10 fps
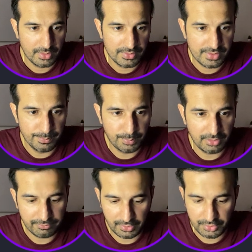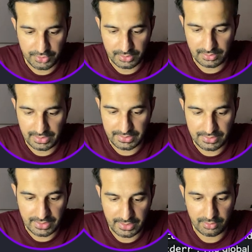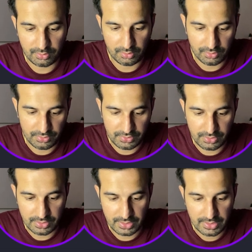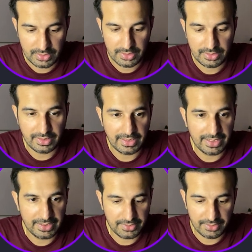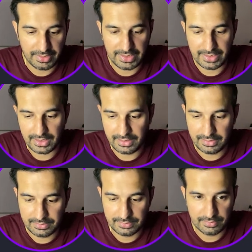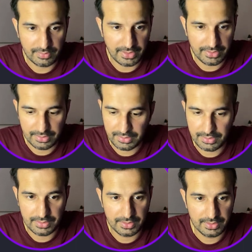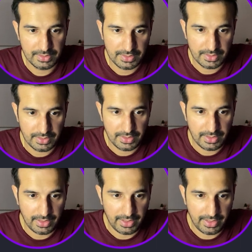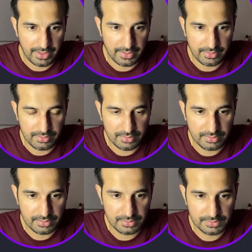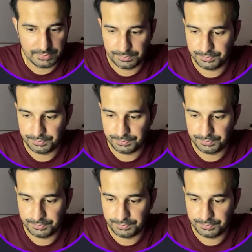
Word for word: simple function. Let's say const create data, right? And uh,